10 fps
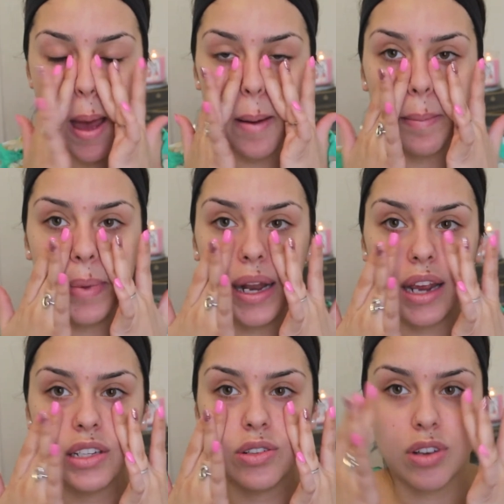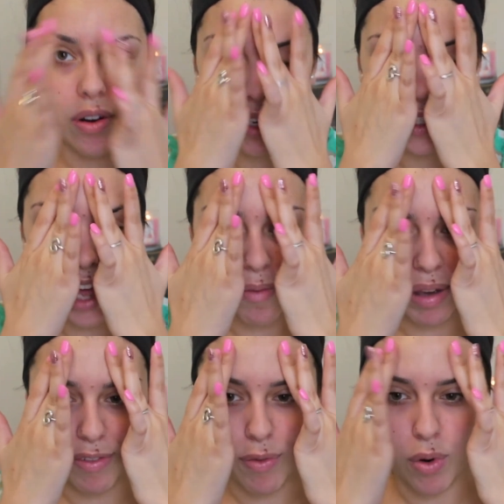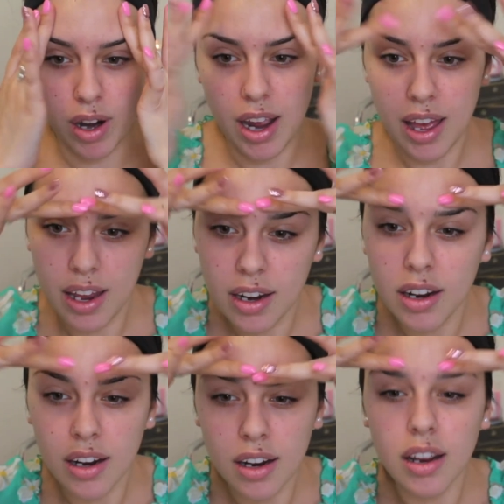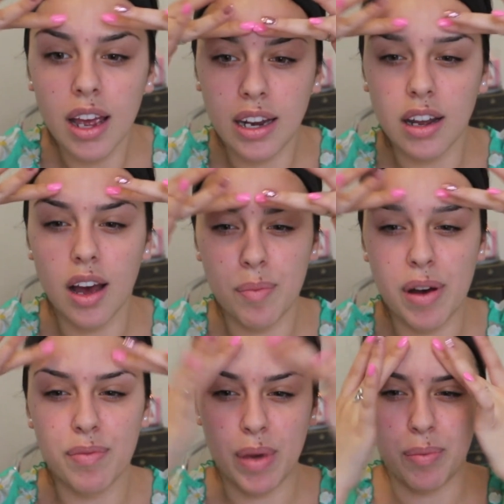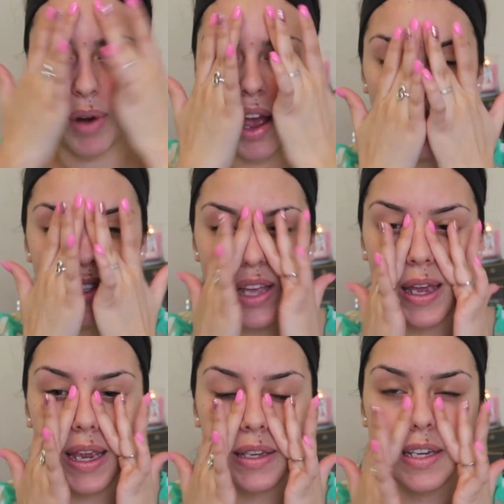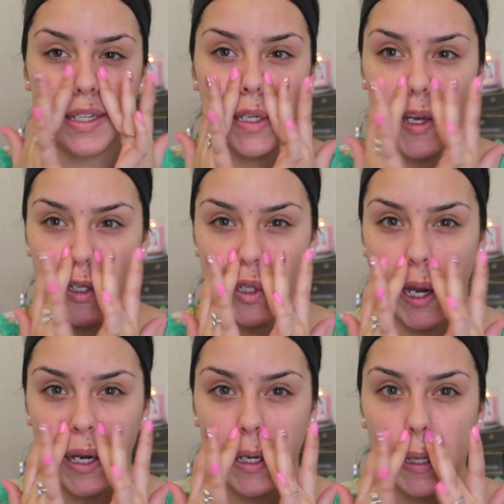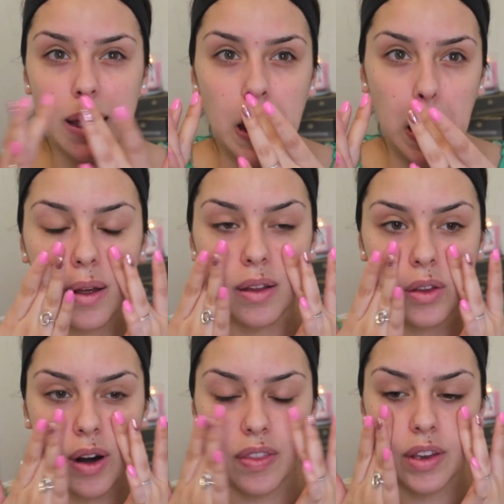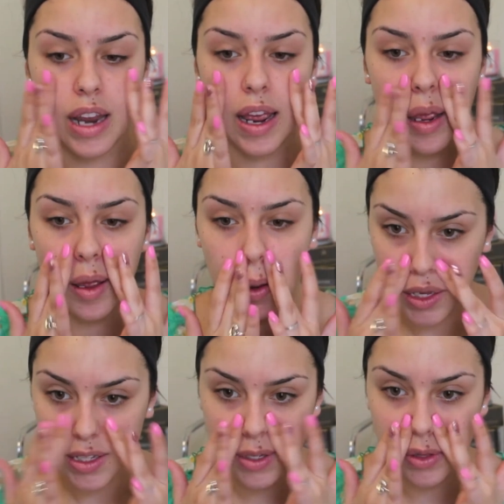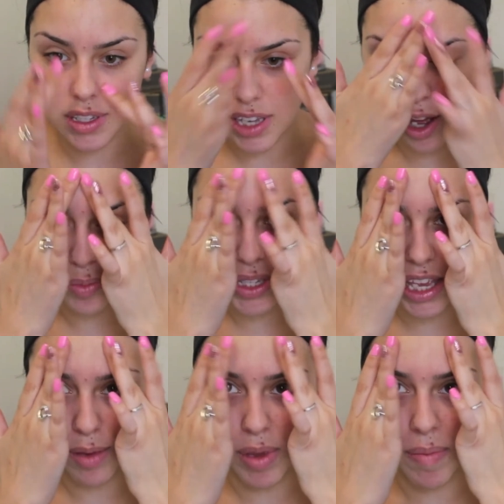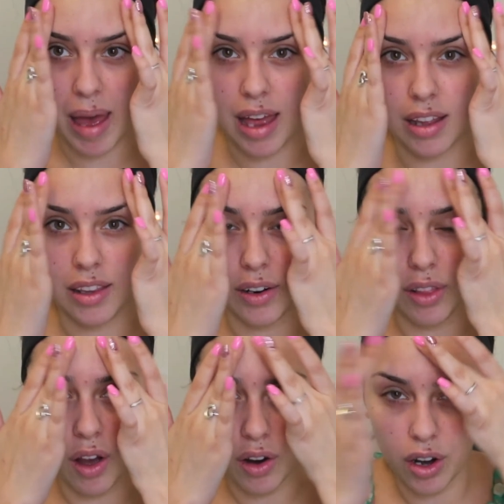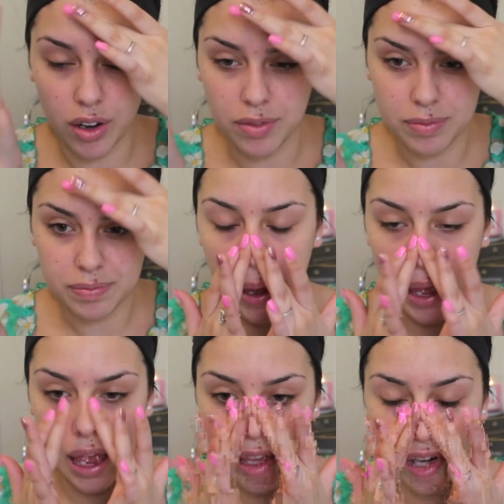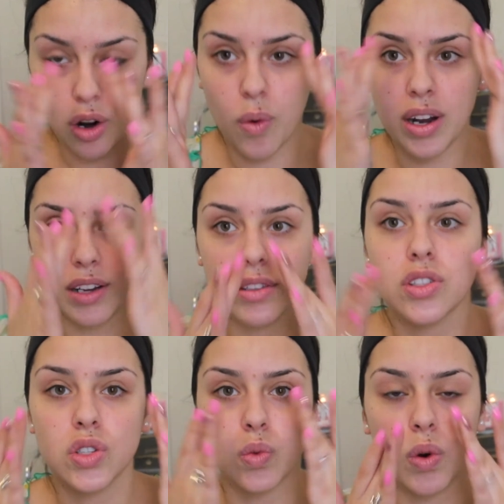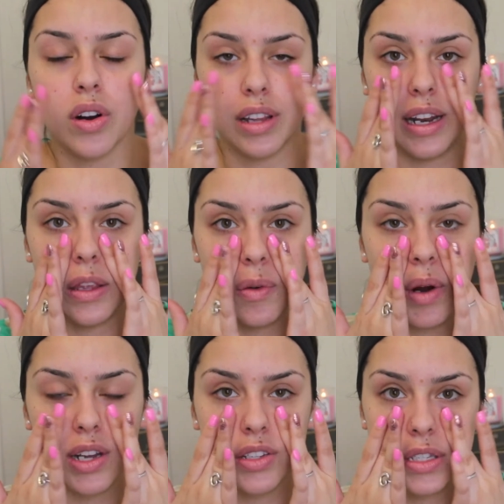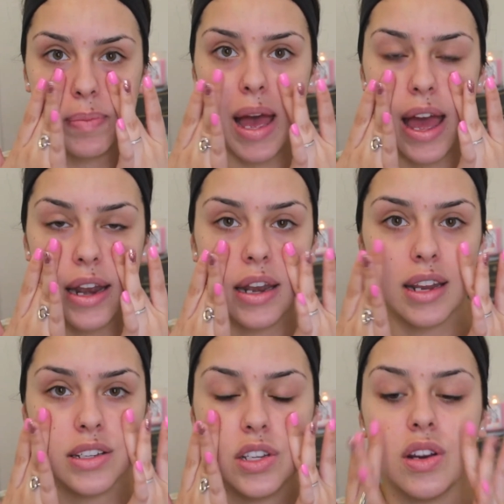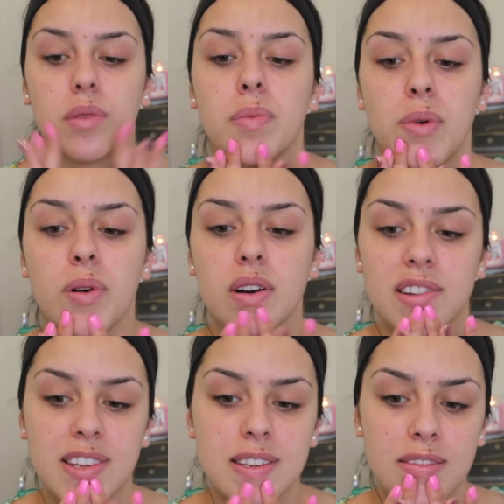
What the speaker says: but I do notice that my forehead and above my brows, I tend to get shiny throughout the day. So this helps keep me matte a little longer. And you don't want to swirl it in, you want to just pat it into your pores.